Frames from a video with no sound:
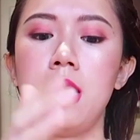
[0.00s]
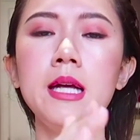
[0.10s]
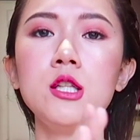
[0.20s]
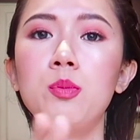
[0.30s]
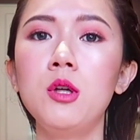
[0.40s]
I
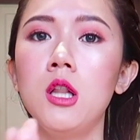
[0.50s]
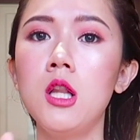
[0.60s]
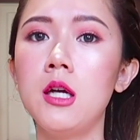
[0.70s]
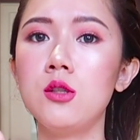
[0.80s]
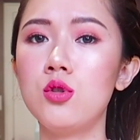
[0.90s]
like to put a
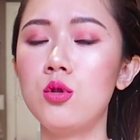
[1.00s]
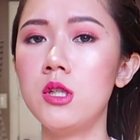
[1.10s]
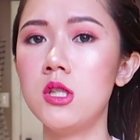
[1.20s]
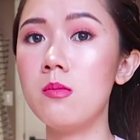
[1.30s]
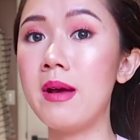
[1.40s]
lot
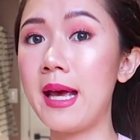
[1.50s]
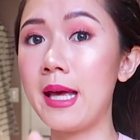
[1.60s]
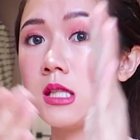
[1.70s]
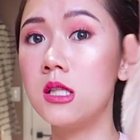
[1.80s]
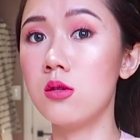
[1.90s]
towards my
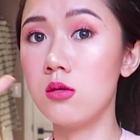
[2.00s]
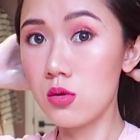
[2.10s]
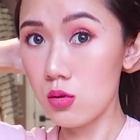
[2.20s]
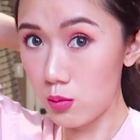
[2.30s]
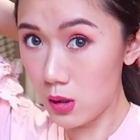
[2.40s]
ends
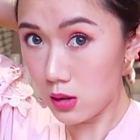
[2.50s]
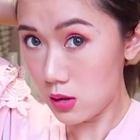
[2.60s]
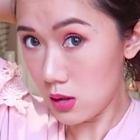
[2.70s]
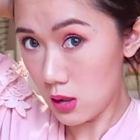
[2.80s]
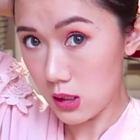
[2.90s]
also
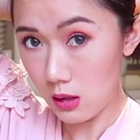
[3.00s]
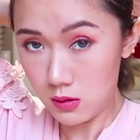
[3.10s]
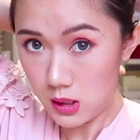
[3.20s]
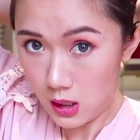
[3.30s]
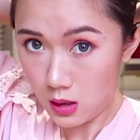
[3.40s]
because, as I've
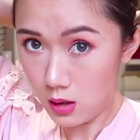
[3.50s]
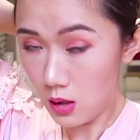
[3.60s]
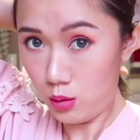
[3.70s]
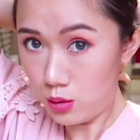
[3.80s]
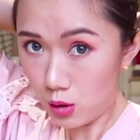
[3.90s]
said,
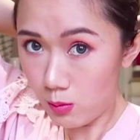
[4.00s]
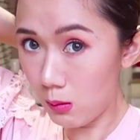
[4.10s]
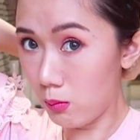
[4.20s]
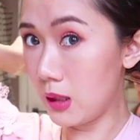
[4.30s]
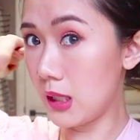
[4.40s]
those are my
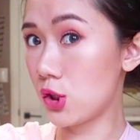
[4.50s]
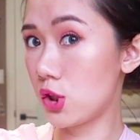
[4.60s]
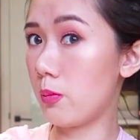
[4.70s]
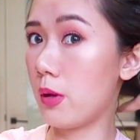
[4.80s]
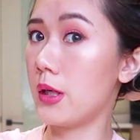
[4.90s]

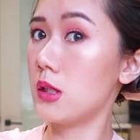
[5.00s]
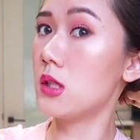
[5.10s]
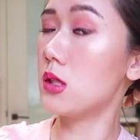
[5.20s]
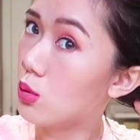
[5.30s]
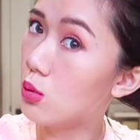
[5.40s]
bleached parts,
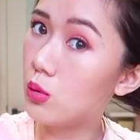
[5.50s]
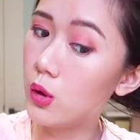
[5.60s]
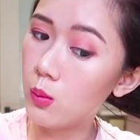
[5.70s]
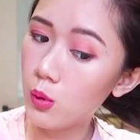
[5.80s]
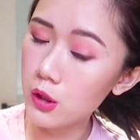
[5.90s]
so
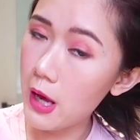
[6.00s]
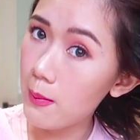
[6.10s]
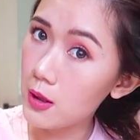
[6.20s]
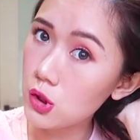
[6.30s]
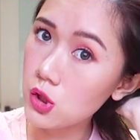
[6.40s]
they're more
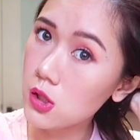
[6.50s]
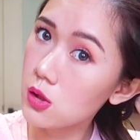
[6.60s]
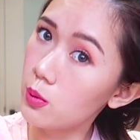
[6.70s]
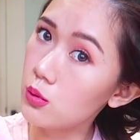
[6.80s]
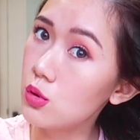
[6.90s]
damaged as
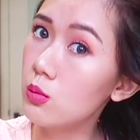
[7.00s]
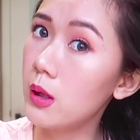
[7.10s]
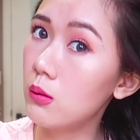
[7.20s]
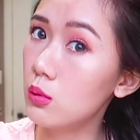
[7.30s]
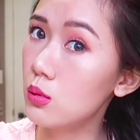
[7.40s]
opposed to
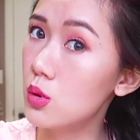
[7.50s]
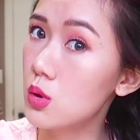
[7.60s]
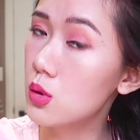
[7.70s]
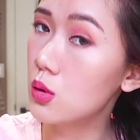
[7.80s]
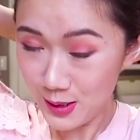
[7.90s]
my roots.
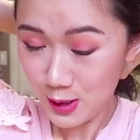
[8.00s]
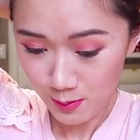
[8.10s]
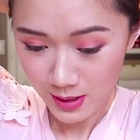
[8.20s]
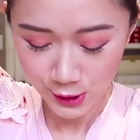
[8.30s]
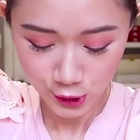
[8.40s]
But to
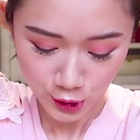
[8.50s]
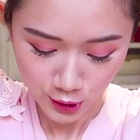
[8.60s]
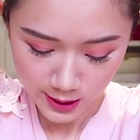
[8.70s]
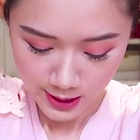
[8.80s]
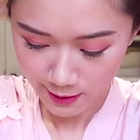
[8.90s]
make sure
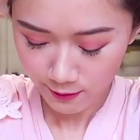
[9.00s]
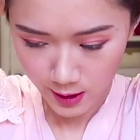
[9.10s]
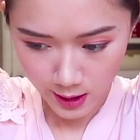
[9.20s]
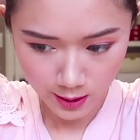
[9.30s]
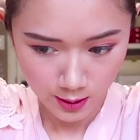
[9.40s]
that I've
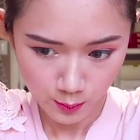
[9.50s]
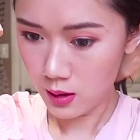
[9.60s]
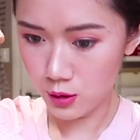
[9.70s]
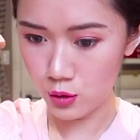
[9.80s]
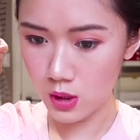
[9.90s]
got
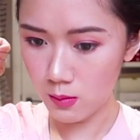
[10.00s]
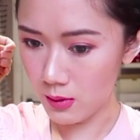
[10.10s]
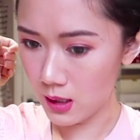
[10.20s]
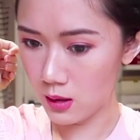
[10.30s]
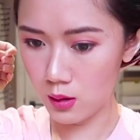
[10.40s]
the
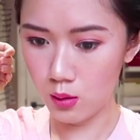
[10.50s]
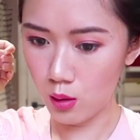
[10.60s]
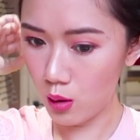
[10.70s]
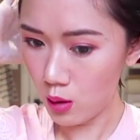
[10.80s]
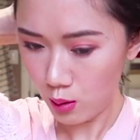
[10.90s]
treatment
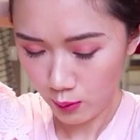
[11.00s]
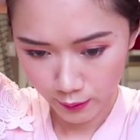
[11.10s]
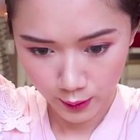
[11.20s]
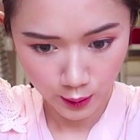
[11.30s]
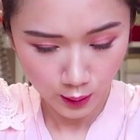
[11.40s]
all
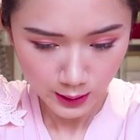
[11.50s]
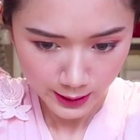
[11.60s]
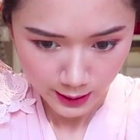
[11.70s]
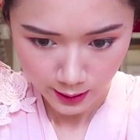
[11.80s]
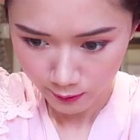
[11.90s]
over, like
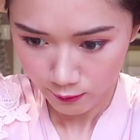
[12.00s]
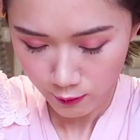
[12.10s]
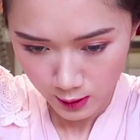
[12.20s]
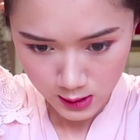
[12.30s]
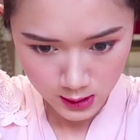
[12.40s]

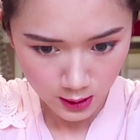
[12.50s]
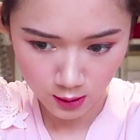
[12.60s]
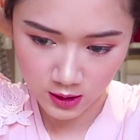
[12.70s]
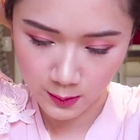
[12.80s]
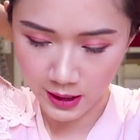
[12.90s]
every
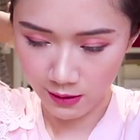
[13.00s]
single